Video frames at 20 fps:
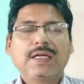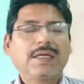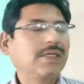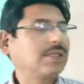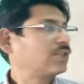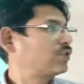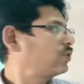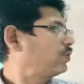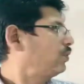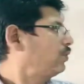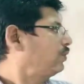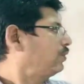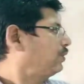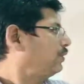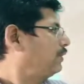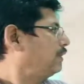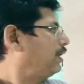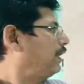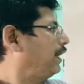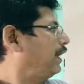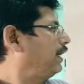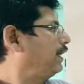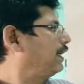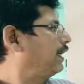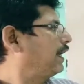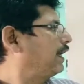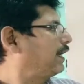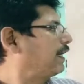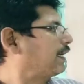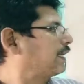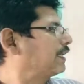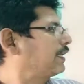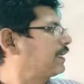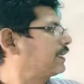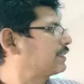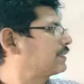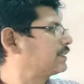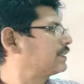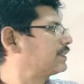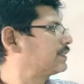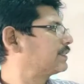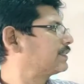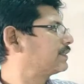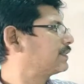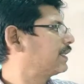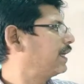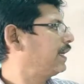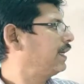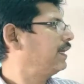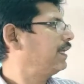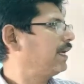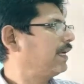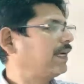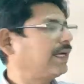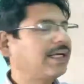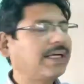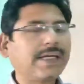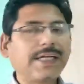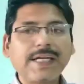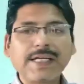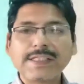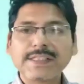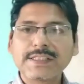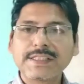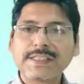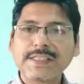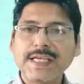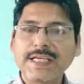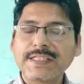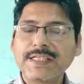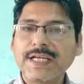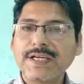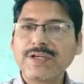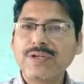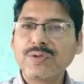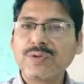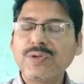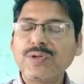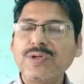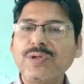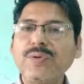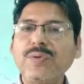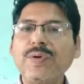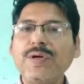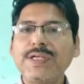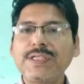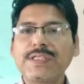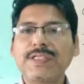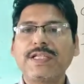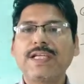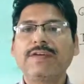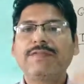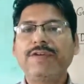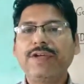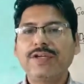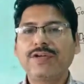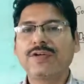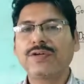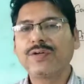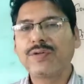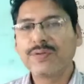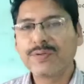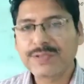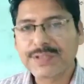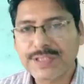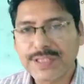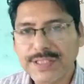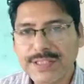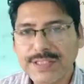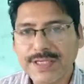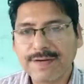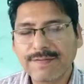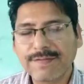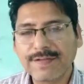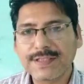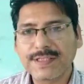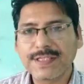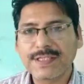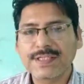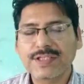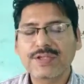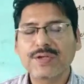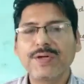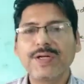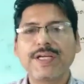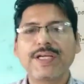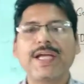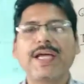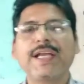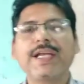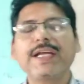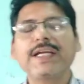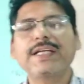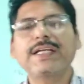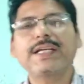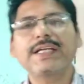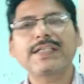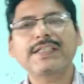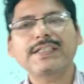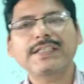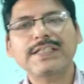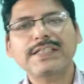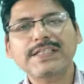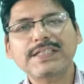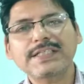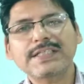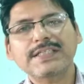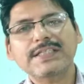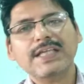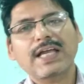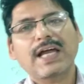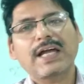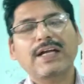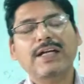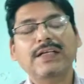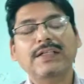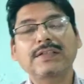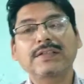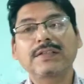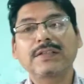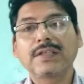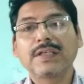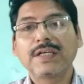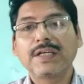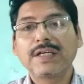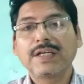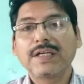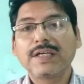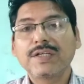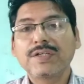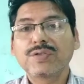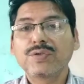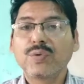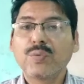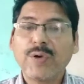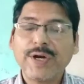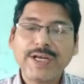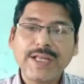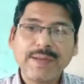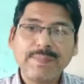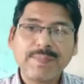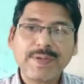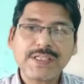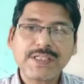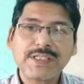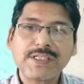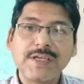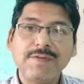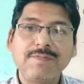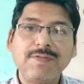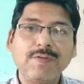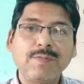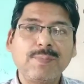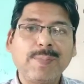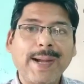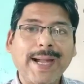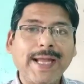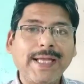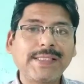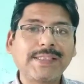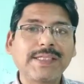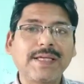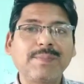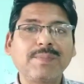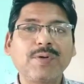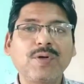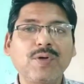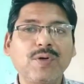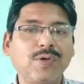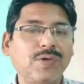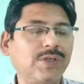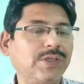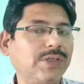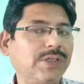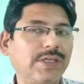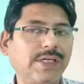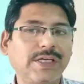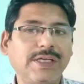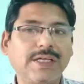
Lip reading: So indirect tax, as I told you, is levied on goods and services. So indirect taxes are, so what happens if you buy some good,